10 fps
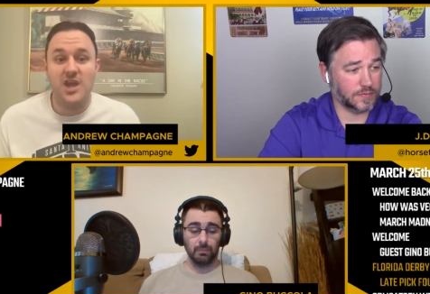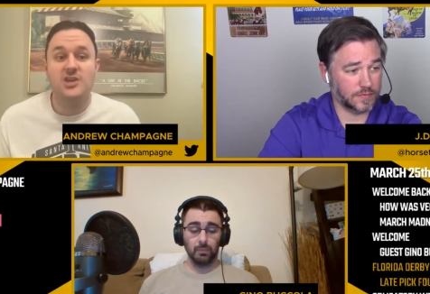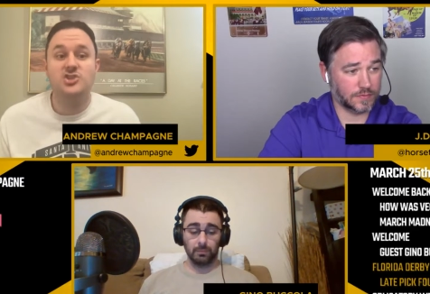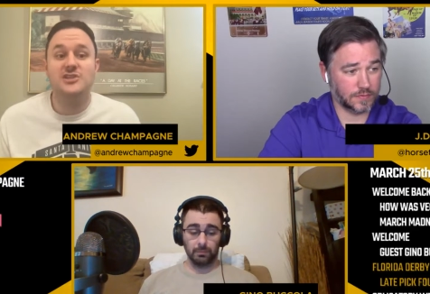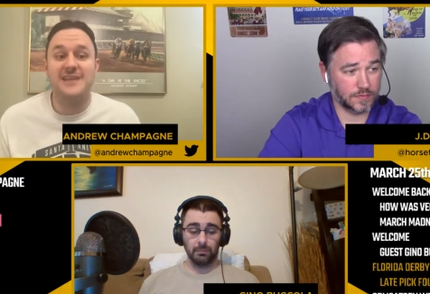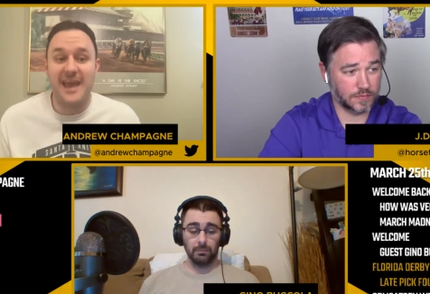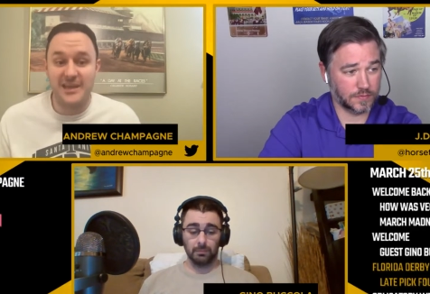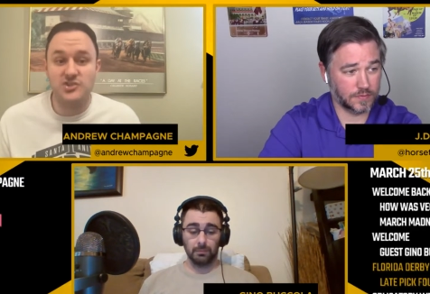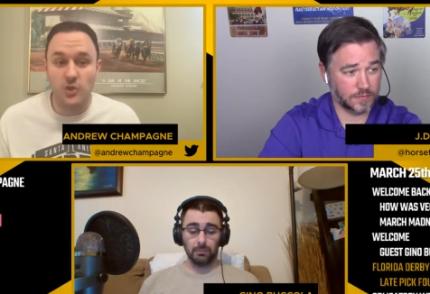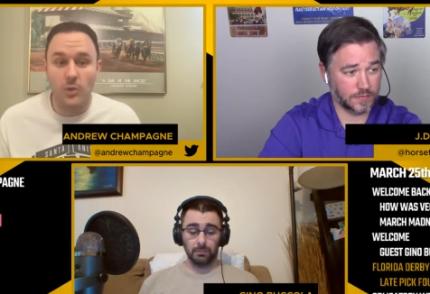Speaker 1: She's
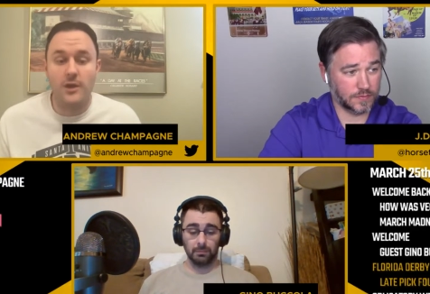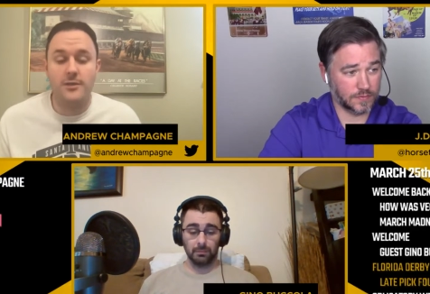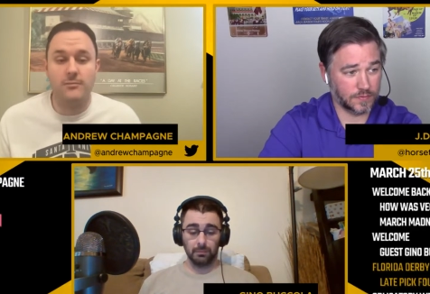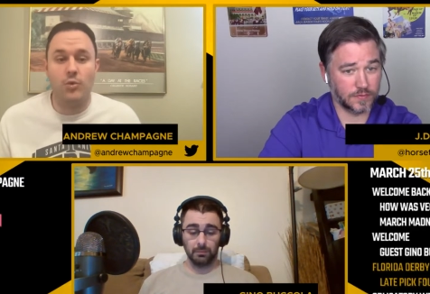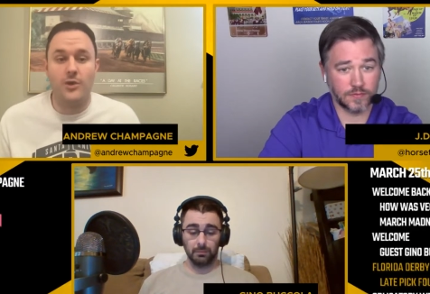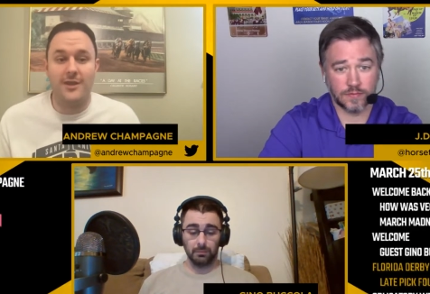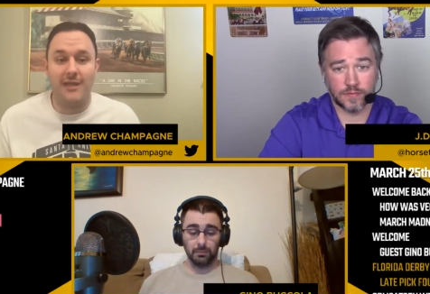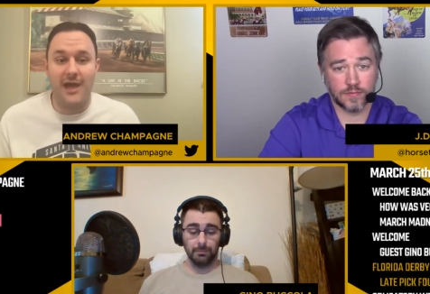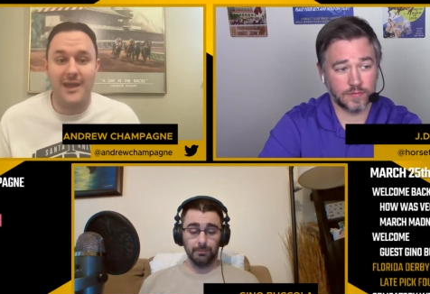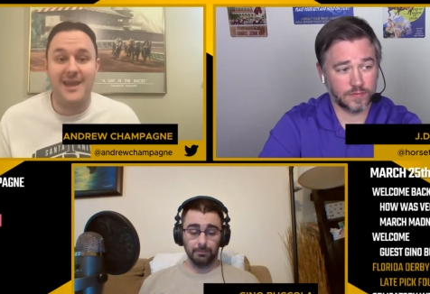eight to one on the morning
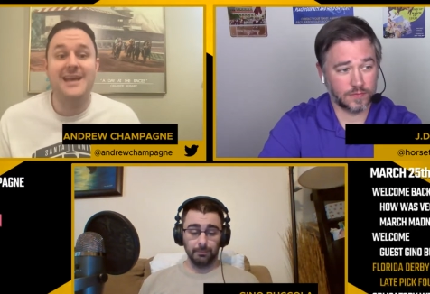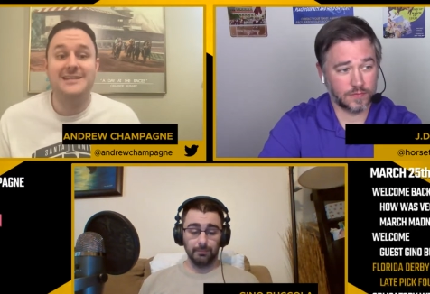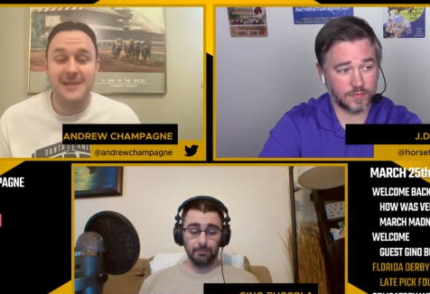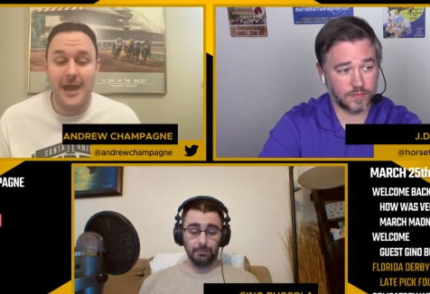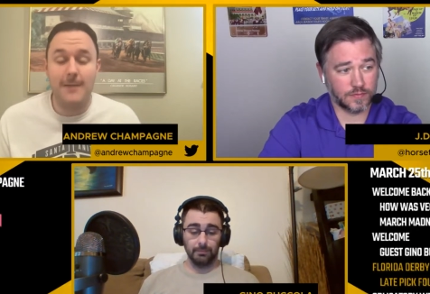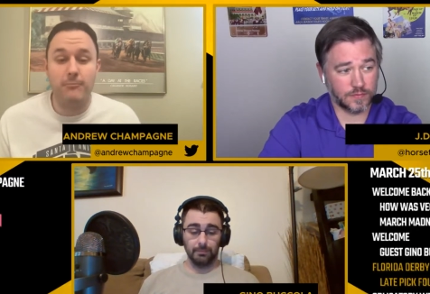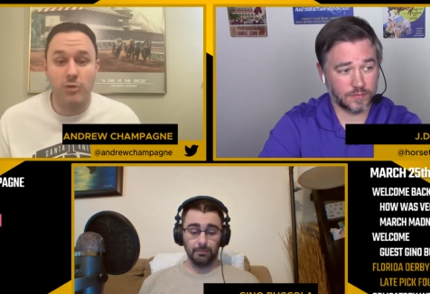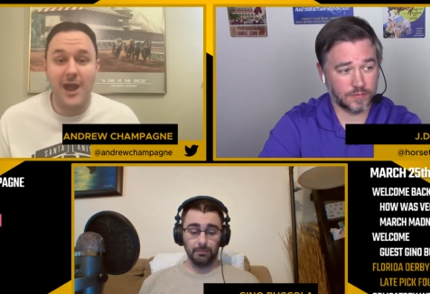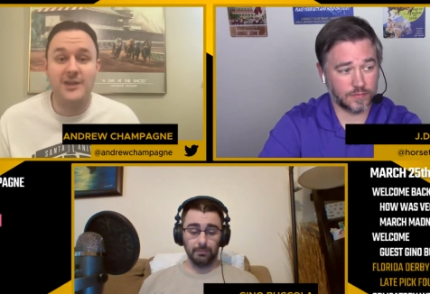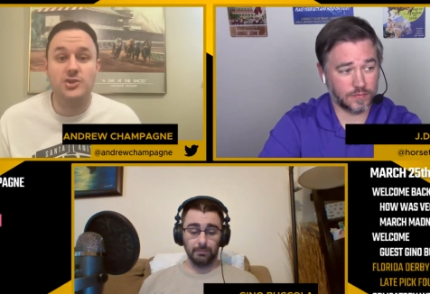line. Tom
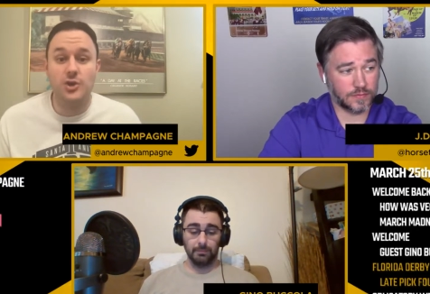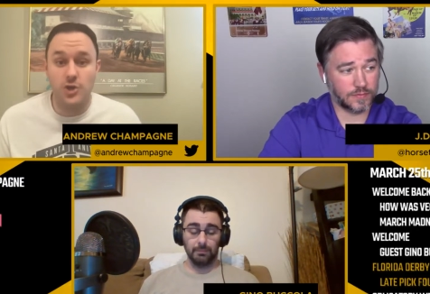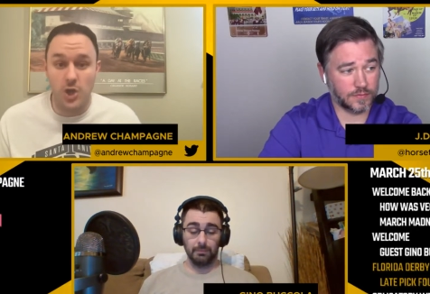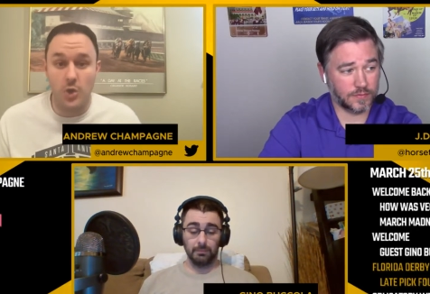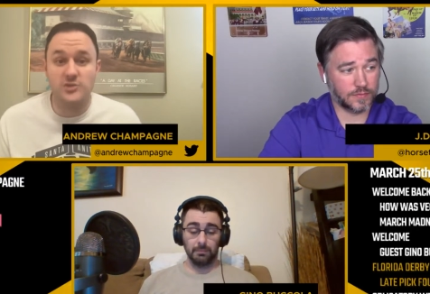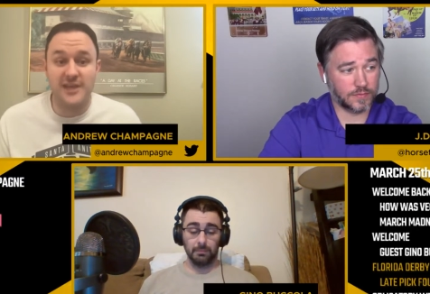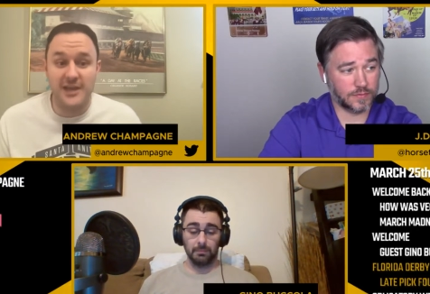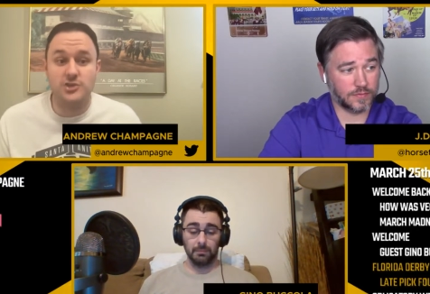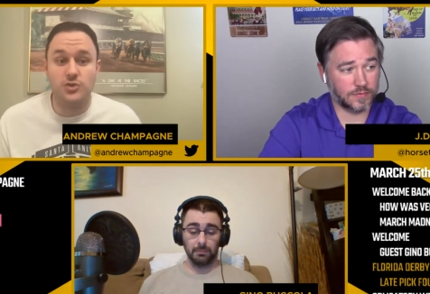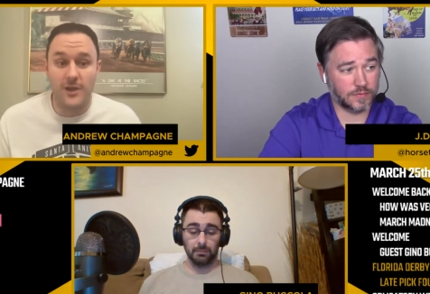Proctor knows how
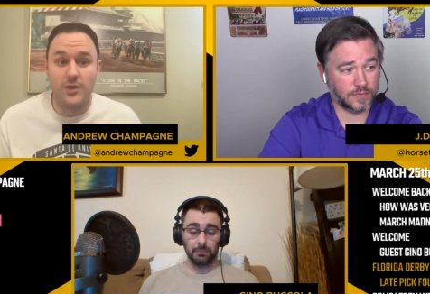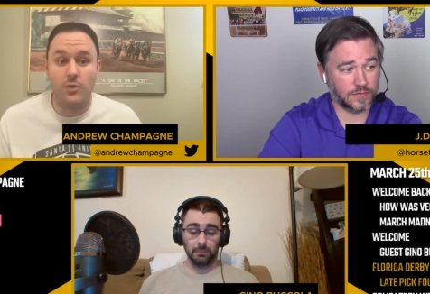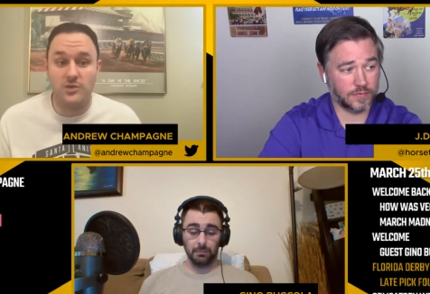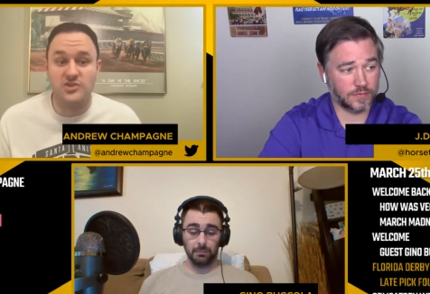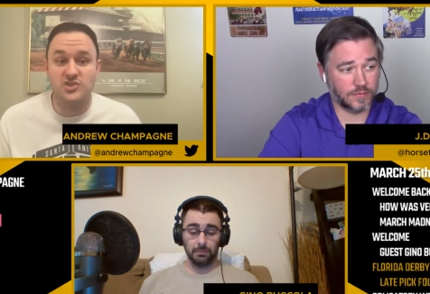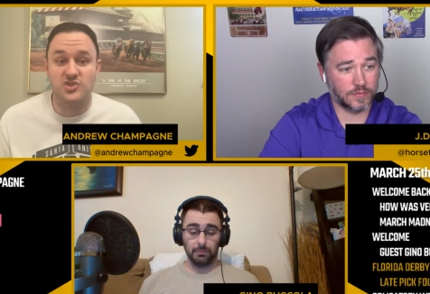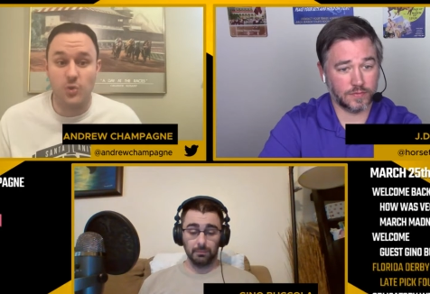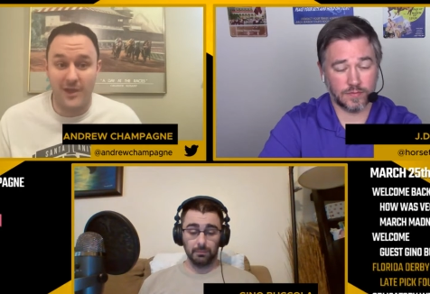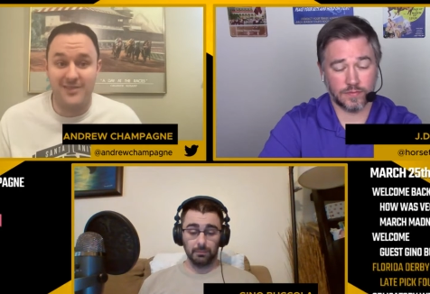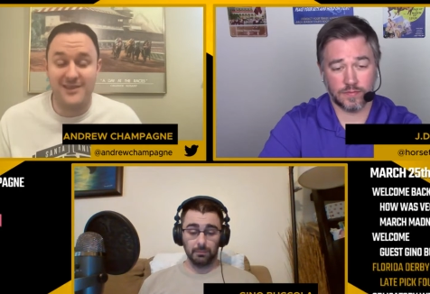to train horses to
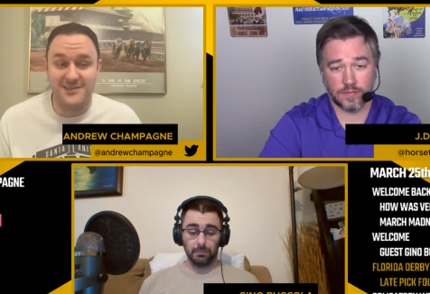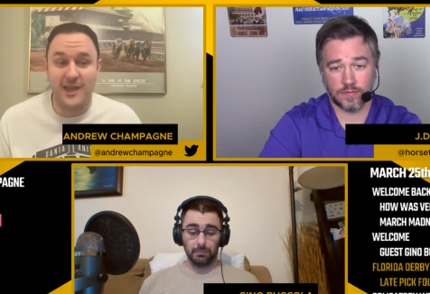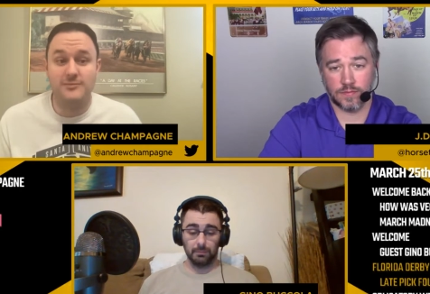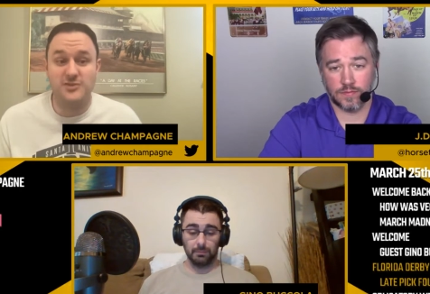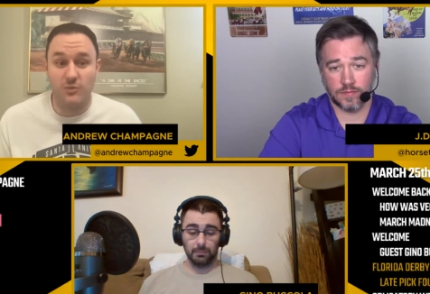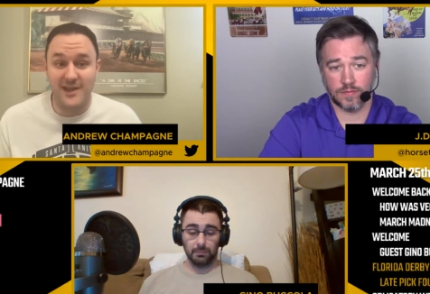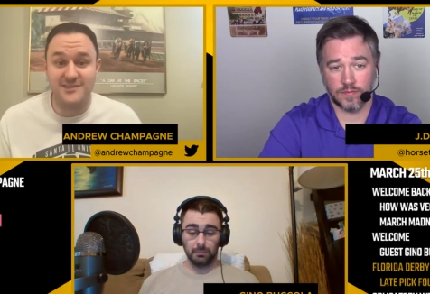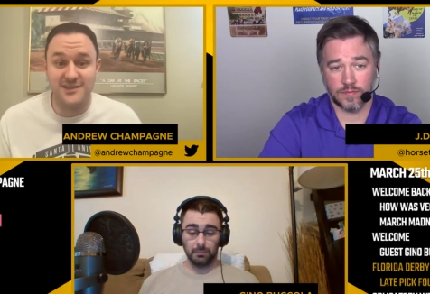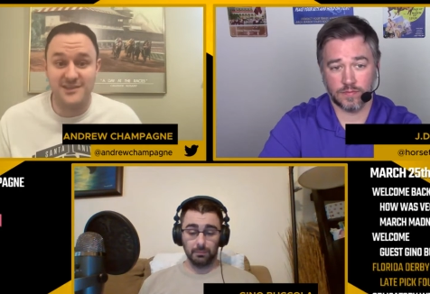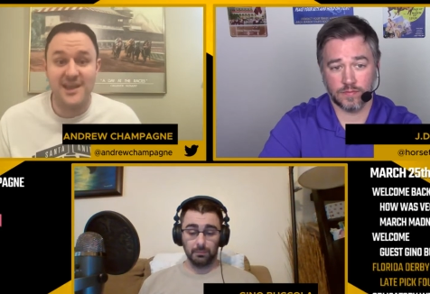win these types of
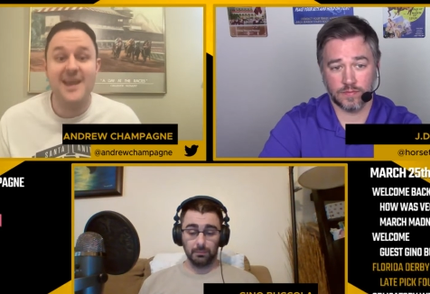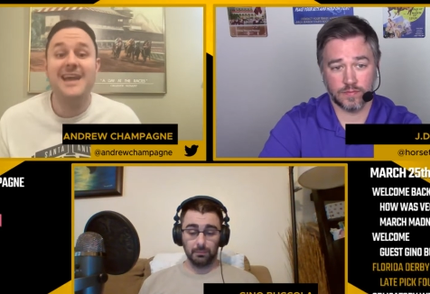races.